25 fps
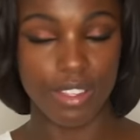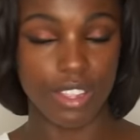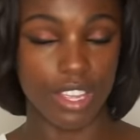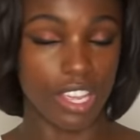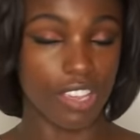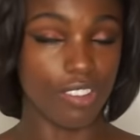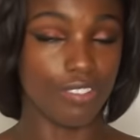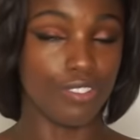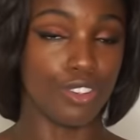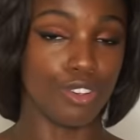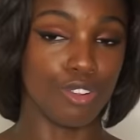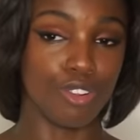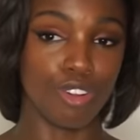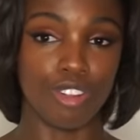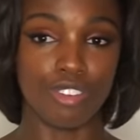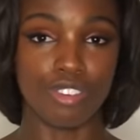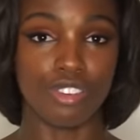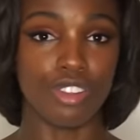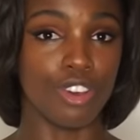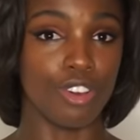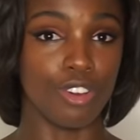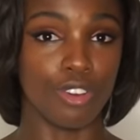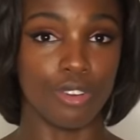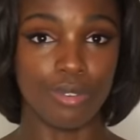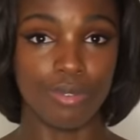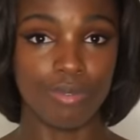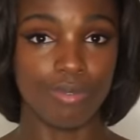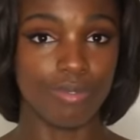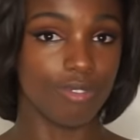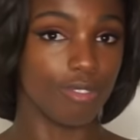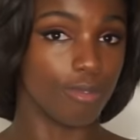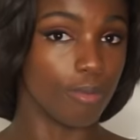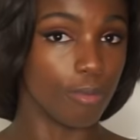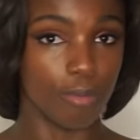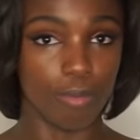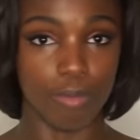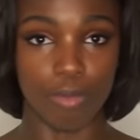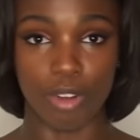if you don't know
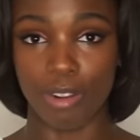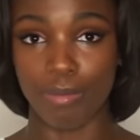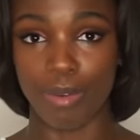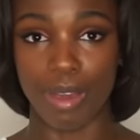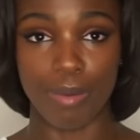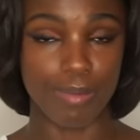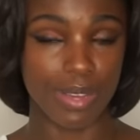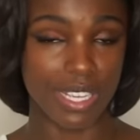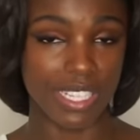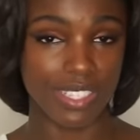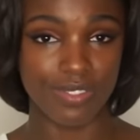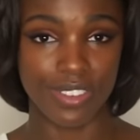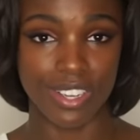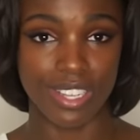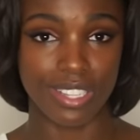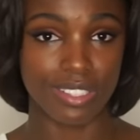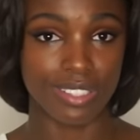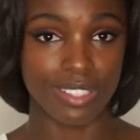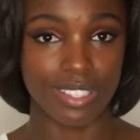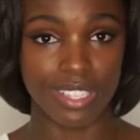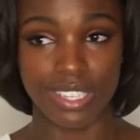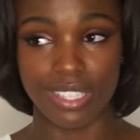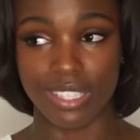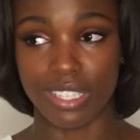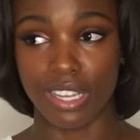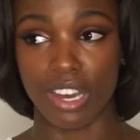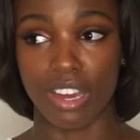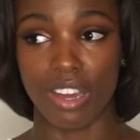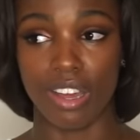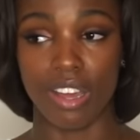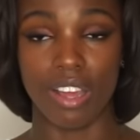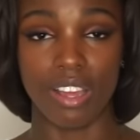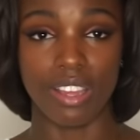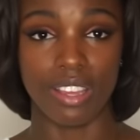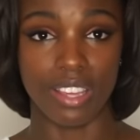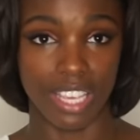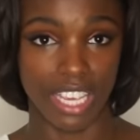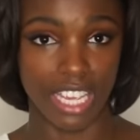one of my best friends is
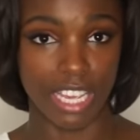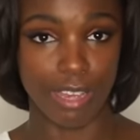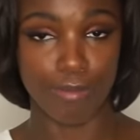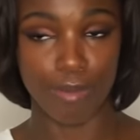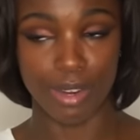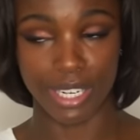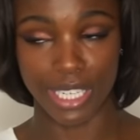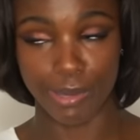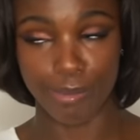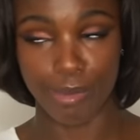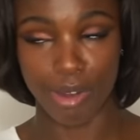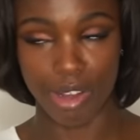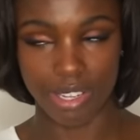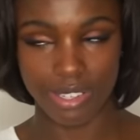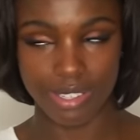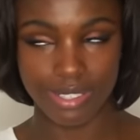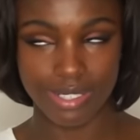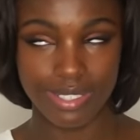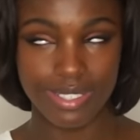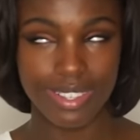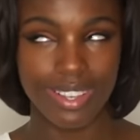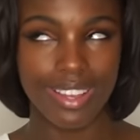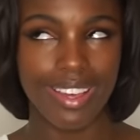E Money Mars